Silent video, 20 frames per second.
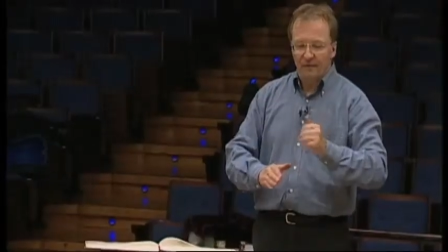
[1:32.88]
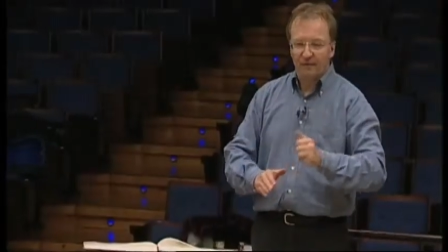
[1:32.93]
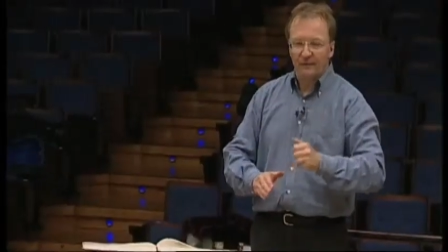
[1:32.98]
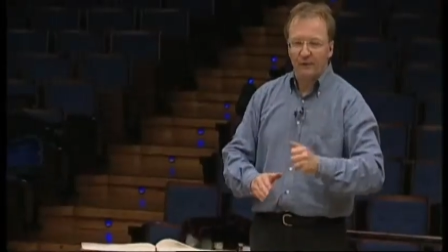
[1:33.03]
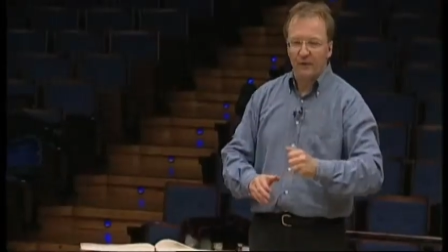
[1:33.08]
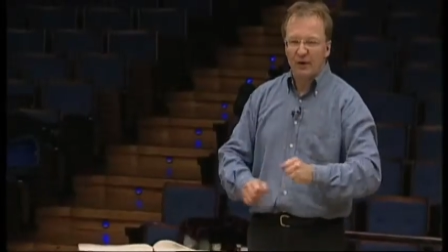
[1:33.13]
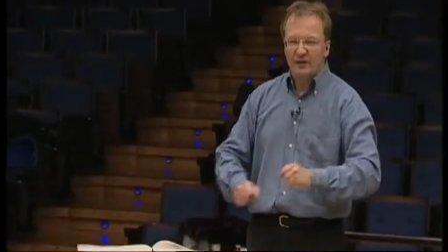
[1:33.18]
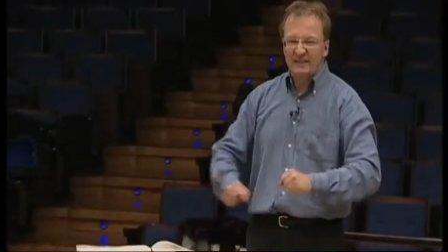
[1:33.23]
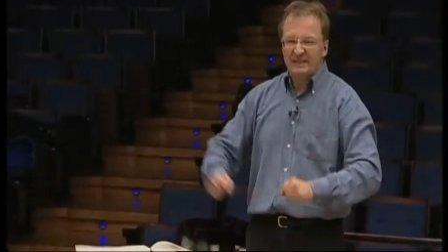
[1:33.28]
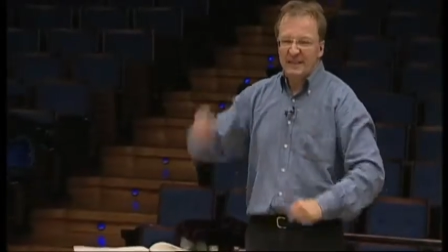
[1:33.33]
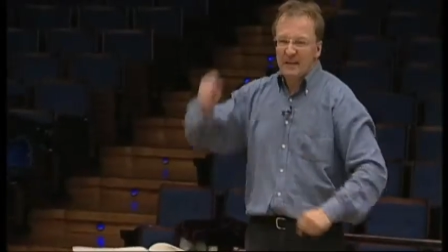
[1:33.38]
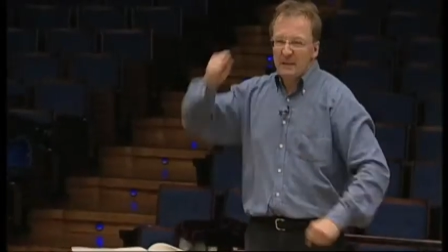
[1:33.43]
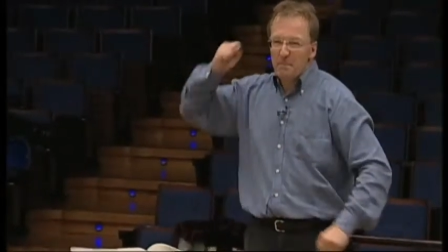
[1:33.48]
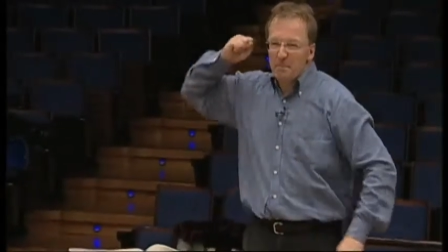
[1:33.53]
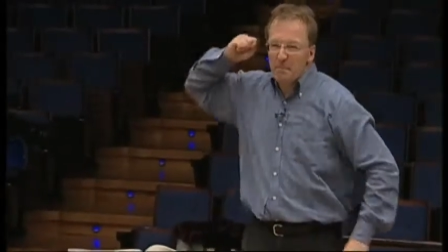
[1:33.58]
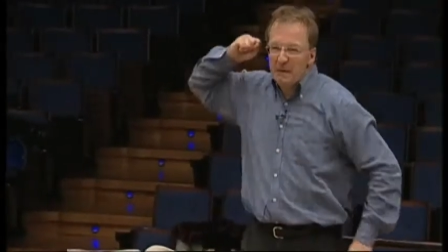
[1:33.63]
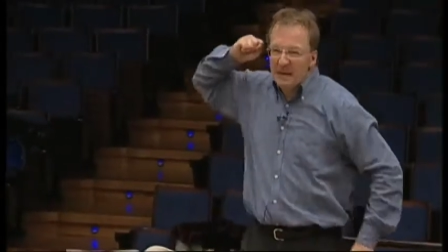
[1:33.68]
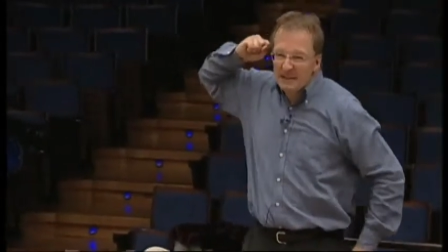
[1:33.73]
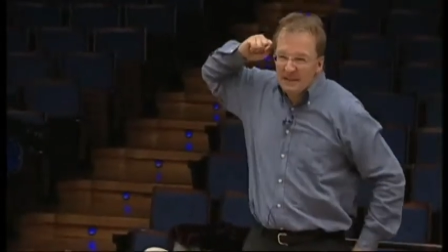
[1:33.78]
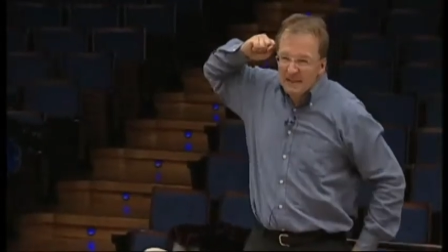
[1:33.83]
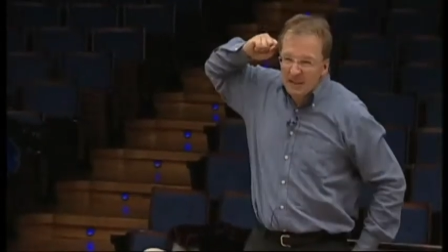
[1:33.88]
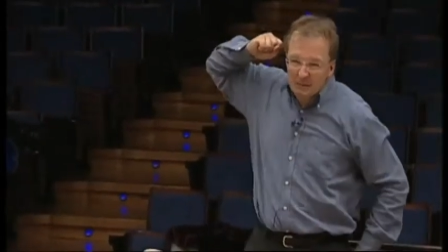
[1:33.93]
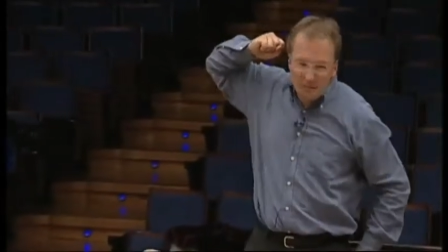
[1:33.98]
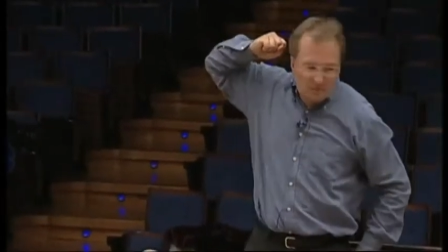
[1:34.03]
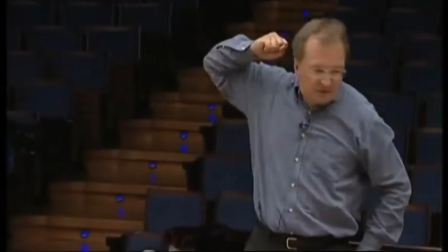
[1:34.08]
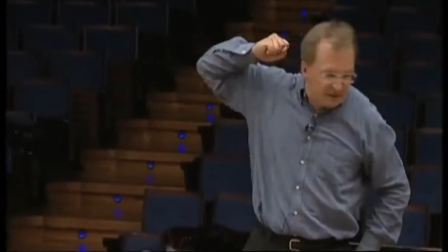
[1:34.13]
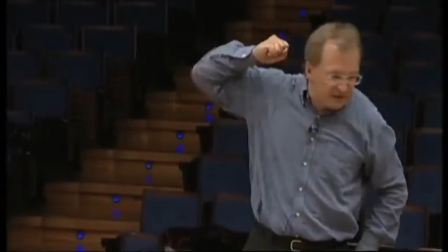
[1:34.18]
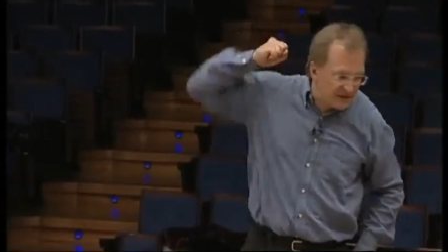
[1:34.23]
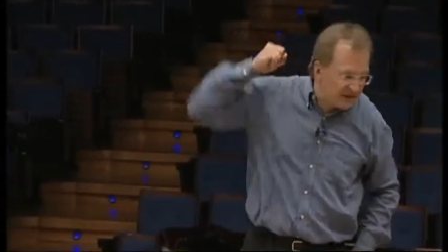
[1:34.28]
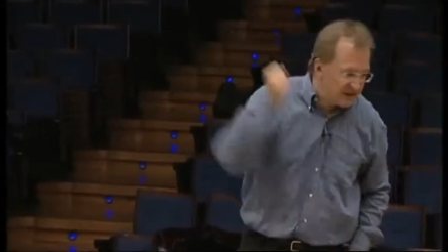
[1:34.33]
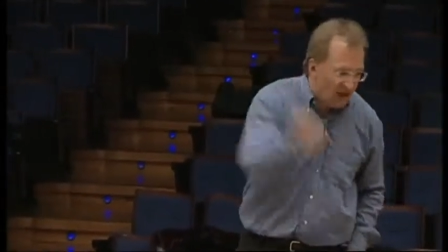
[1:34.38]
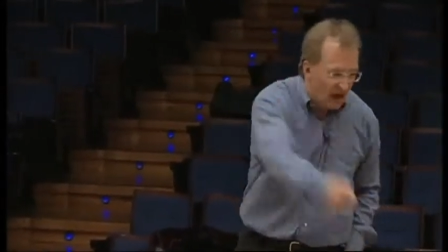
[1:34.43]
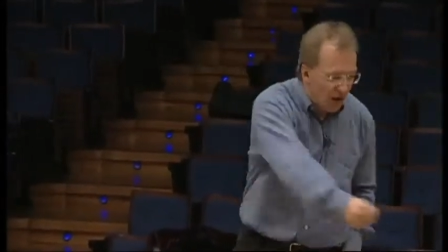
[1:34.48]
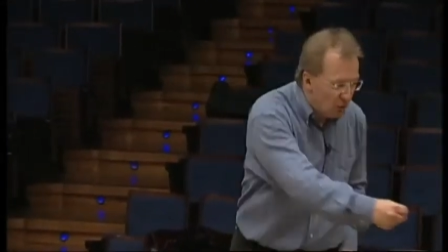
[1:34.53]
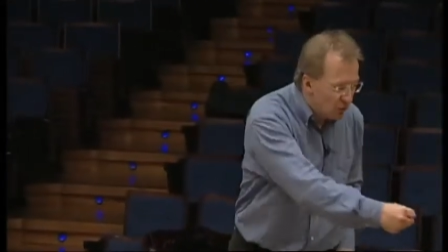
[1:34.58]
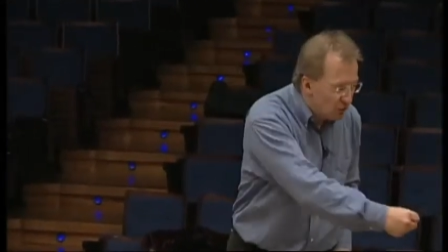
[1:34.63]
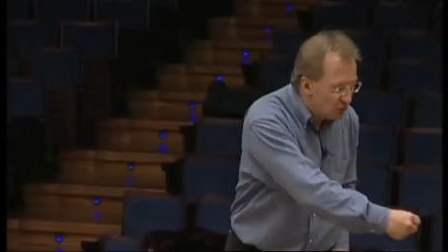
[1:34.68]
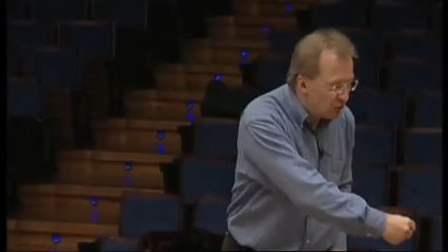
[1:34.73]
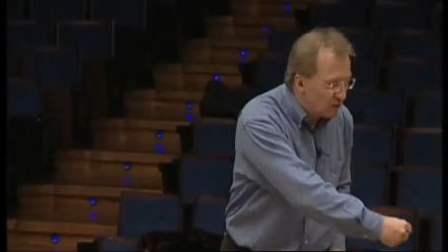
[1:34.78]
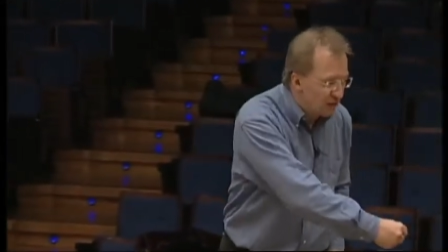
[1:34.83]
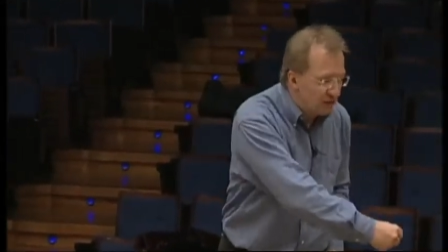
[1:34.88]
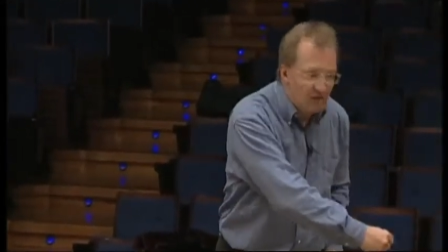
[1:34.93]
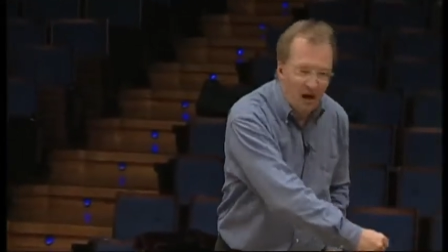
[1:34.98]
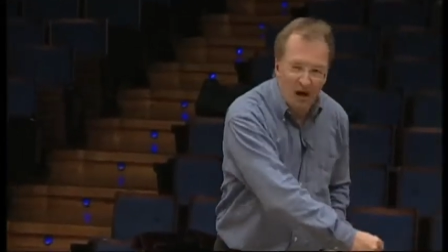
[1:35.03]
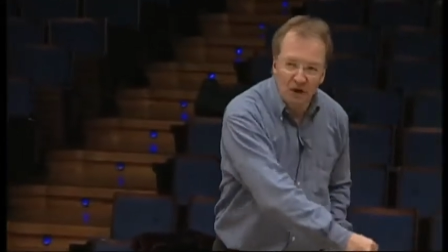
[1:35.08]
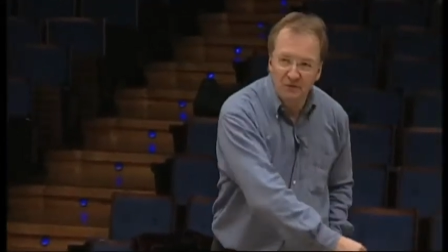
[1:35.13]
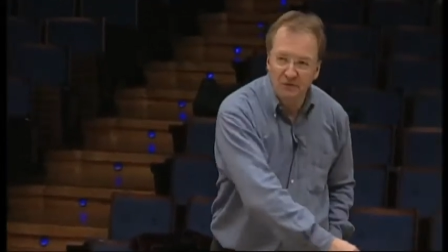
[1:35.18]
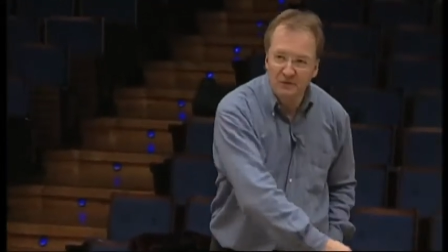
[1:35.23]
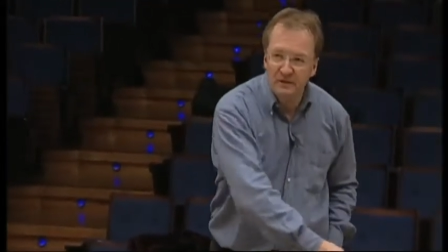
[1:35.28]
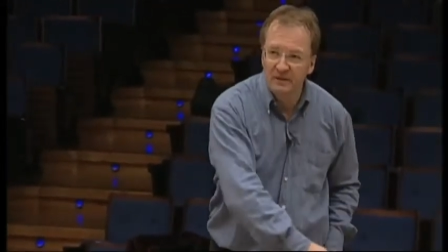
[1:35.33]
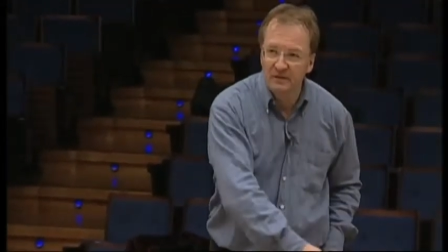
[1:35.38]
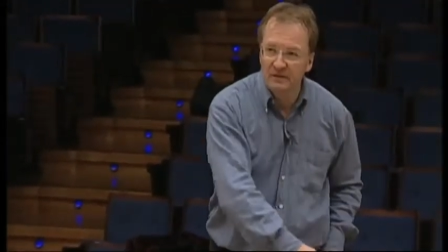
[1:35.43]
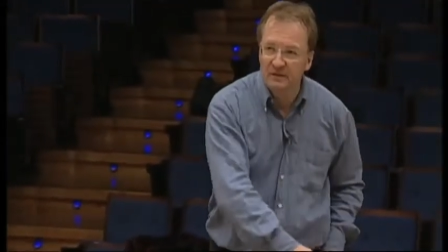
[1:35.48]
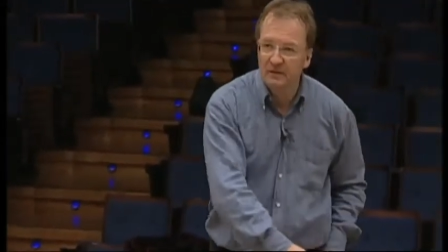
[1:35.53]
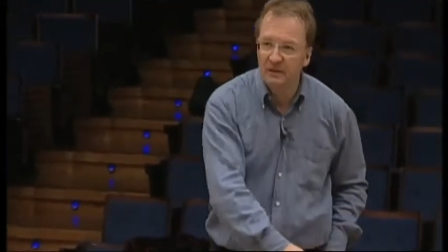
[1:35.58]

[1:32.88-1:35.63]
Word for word: First, he beats him down to the ground,